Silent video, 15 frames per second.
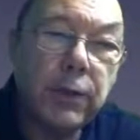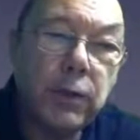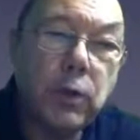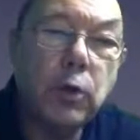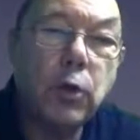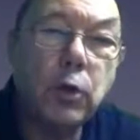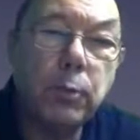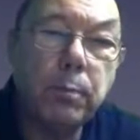you
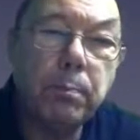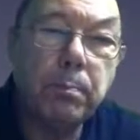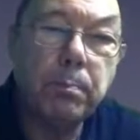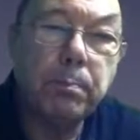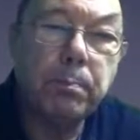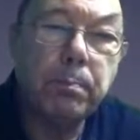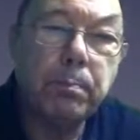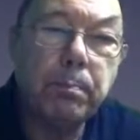could
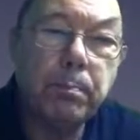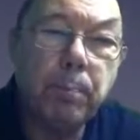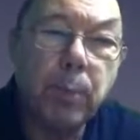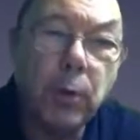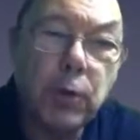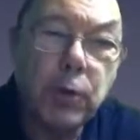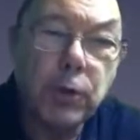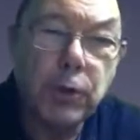
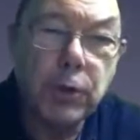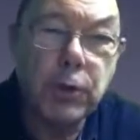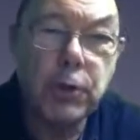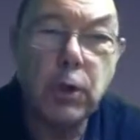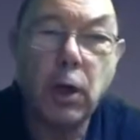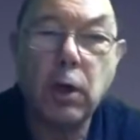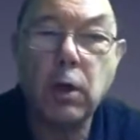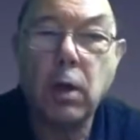push the
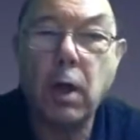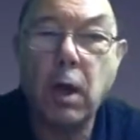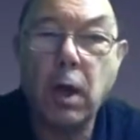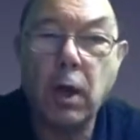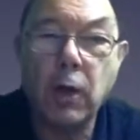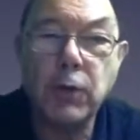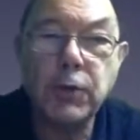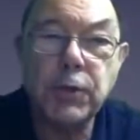stock
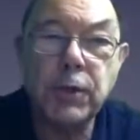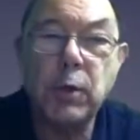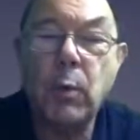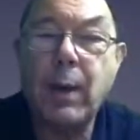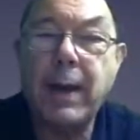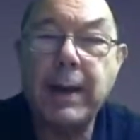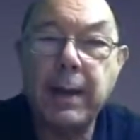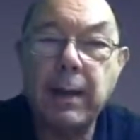onto the
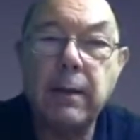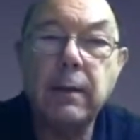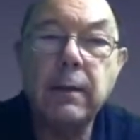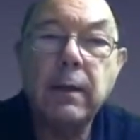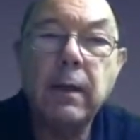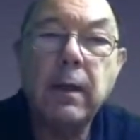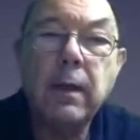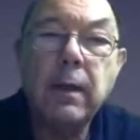wire
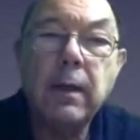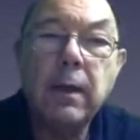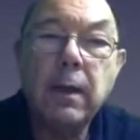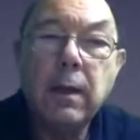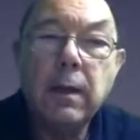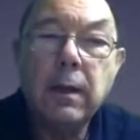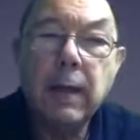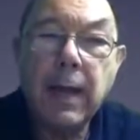
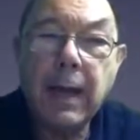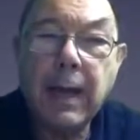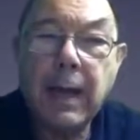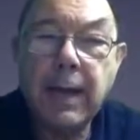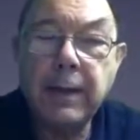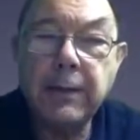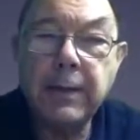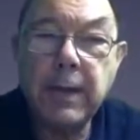
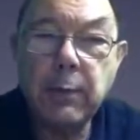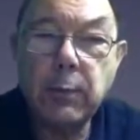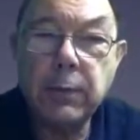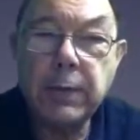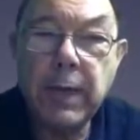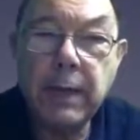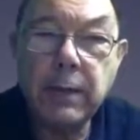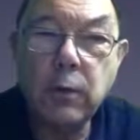and it would
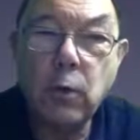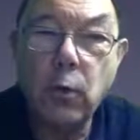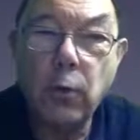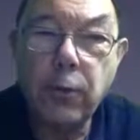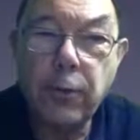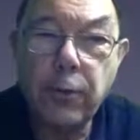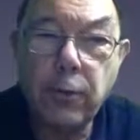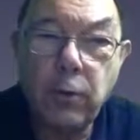then go
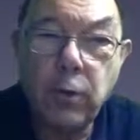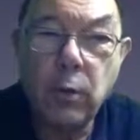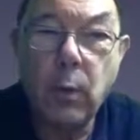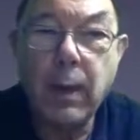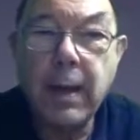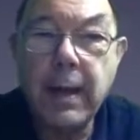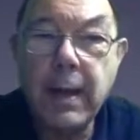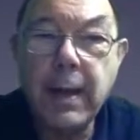through the
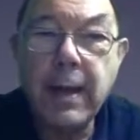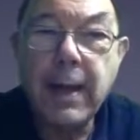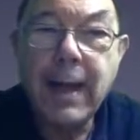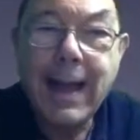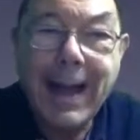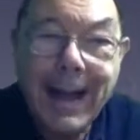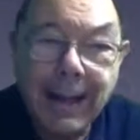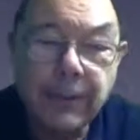wire
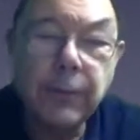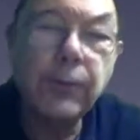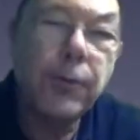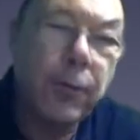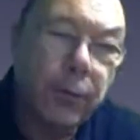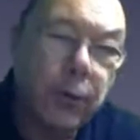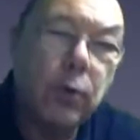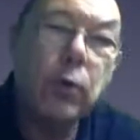and
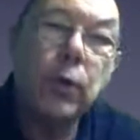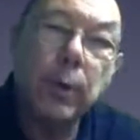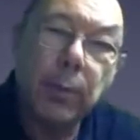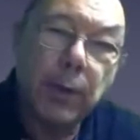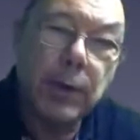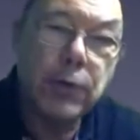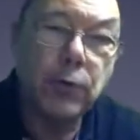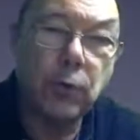through the
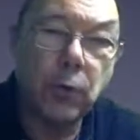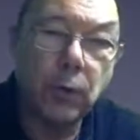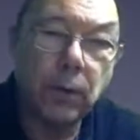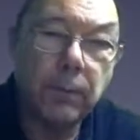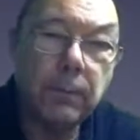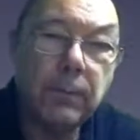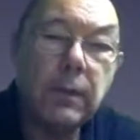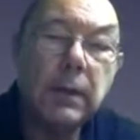breast roll
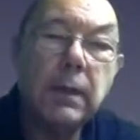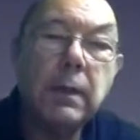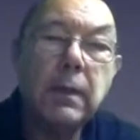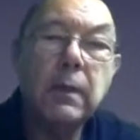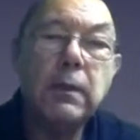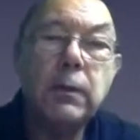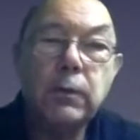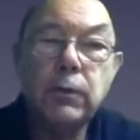
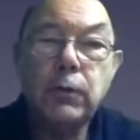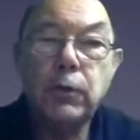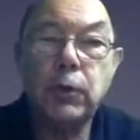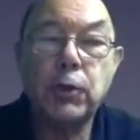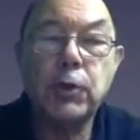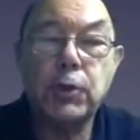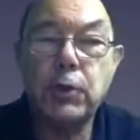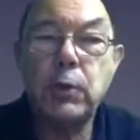
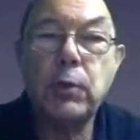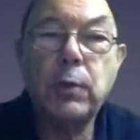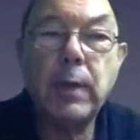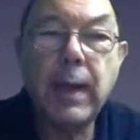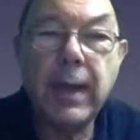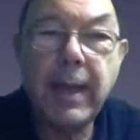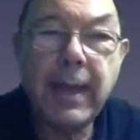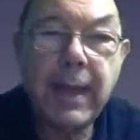just to
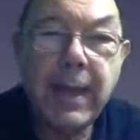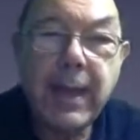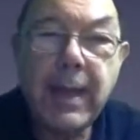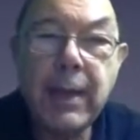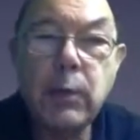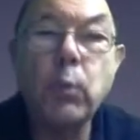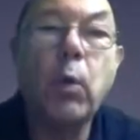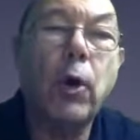
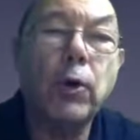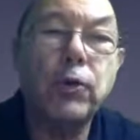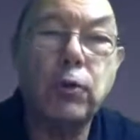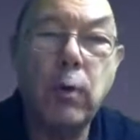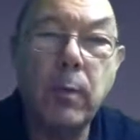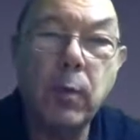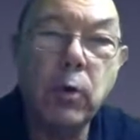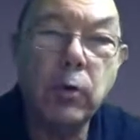aid water
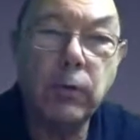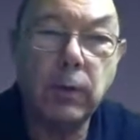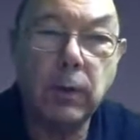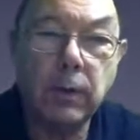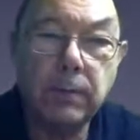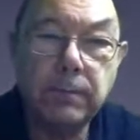removal.